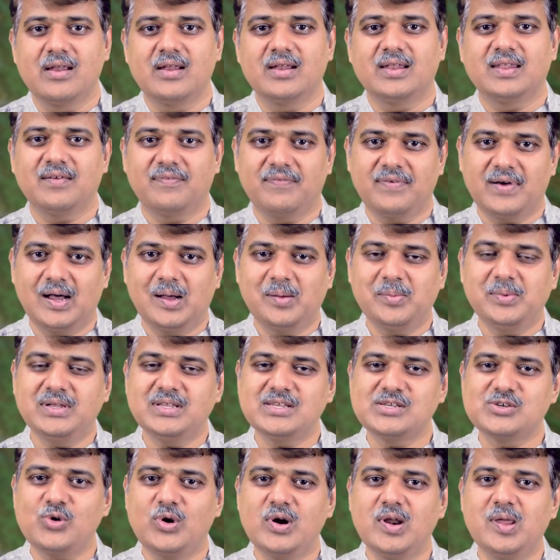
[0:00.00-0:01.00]
the farmer
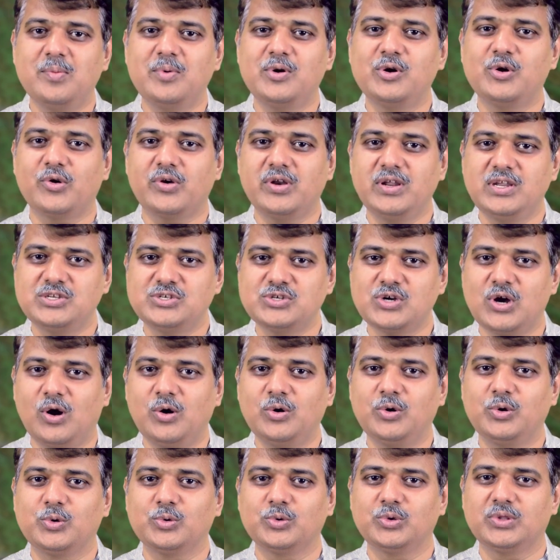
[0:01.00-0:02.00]
is not able to reach
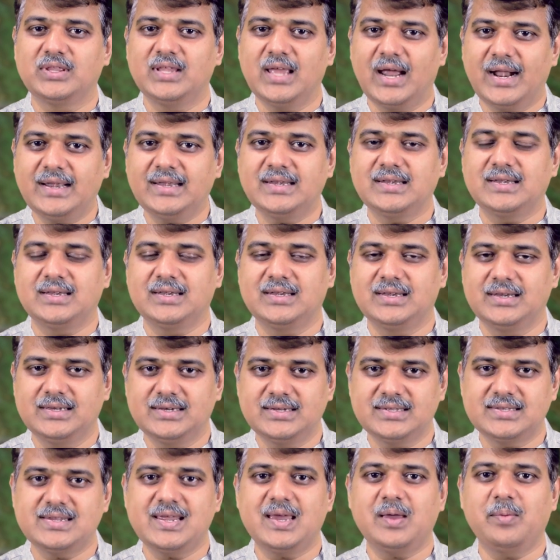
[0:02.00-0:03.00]
out to that
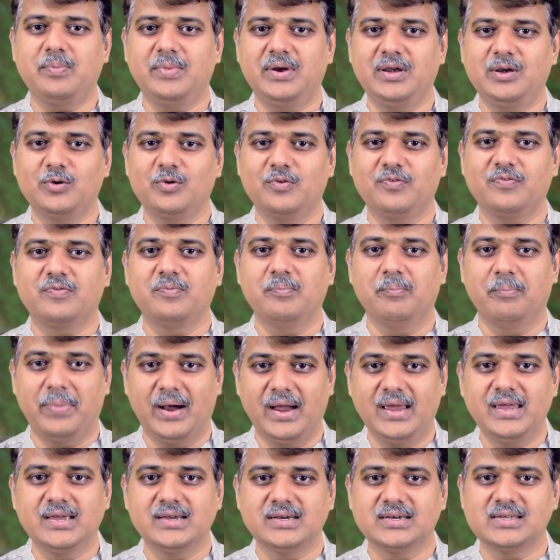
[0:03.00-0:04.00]
segment of
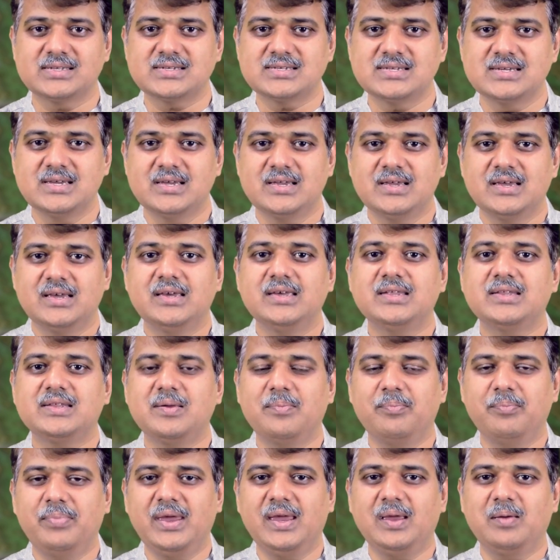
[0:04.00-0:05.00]
buyers is a
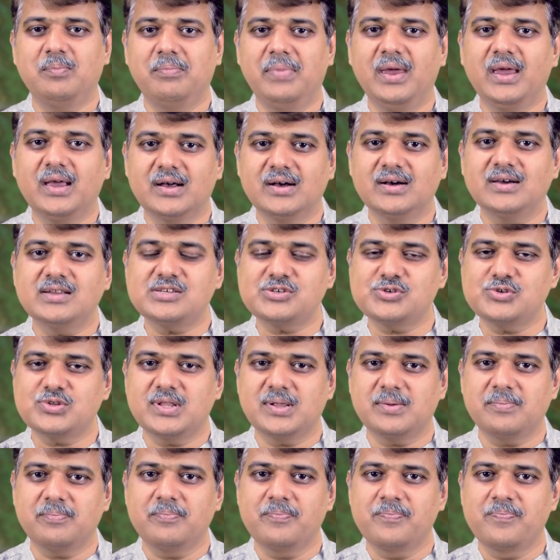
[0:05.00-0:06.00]
big curse to
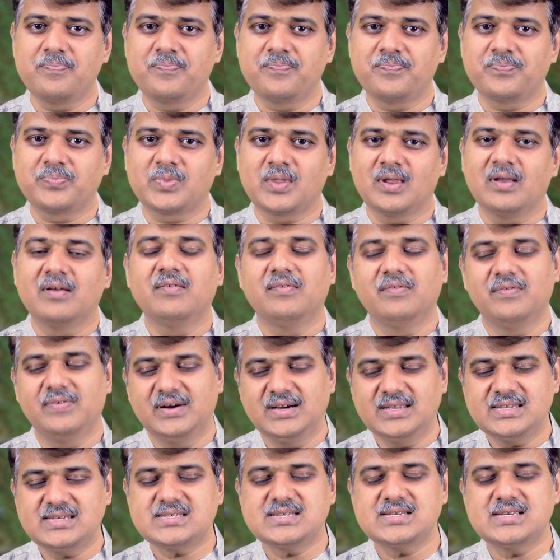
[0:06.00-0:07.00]
them.
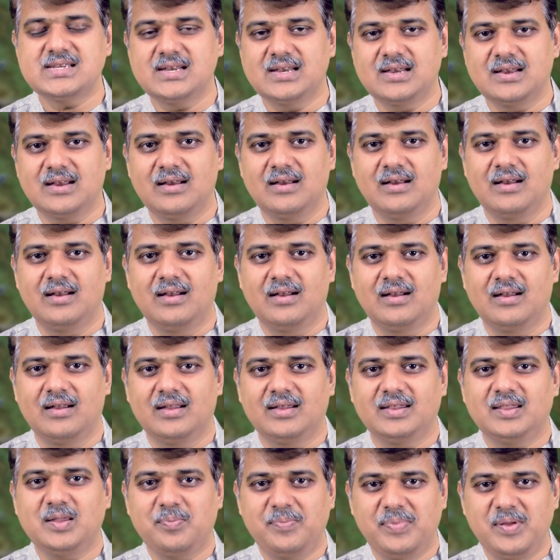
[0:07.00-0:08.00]
Worse still,
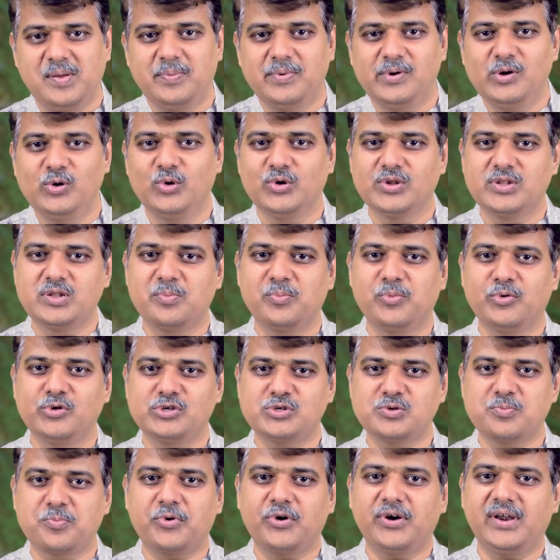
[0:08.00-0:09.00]
the people who are
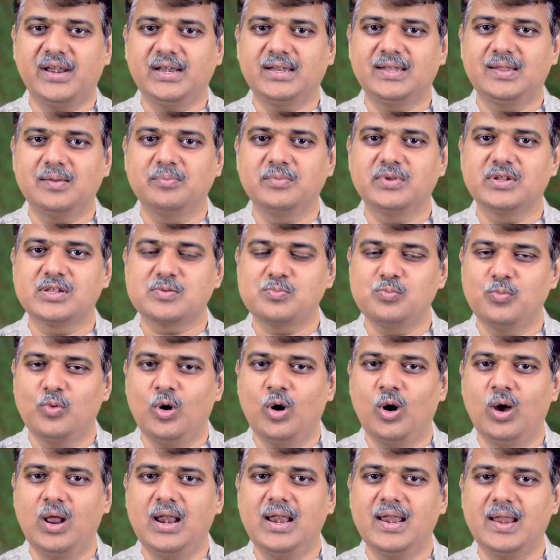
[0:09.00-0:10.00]
supposed to protect them, the
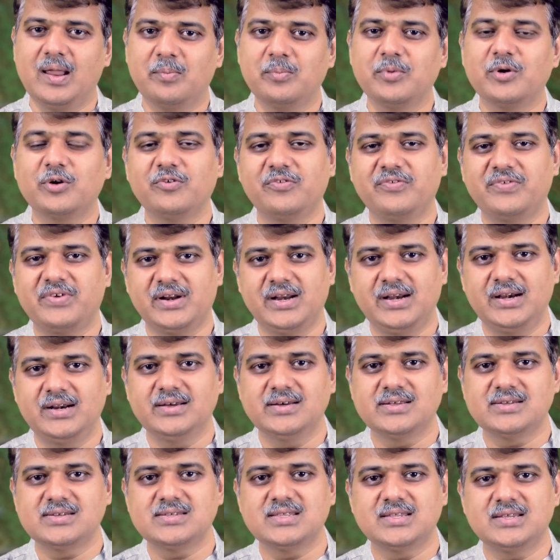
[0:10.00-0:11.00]
small number of
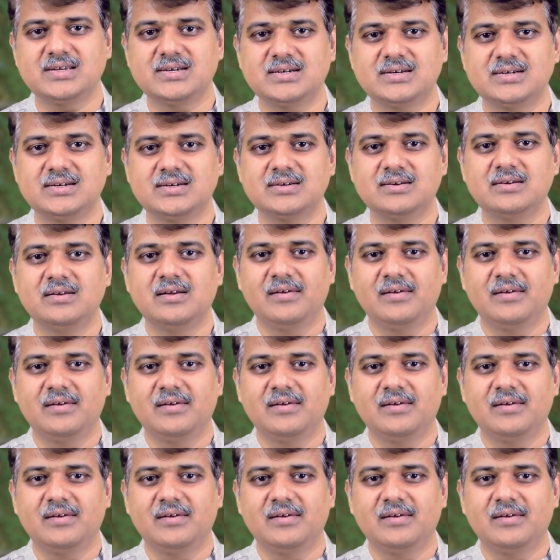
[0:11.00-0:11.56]
traders in the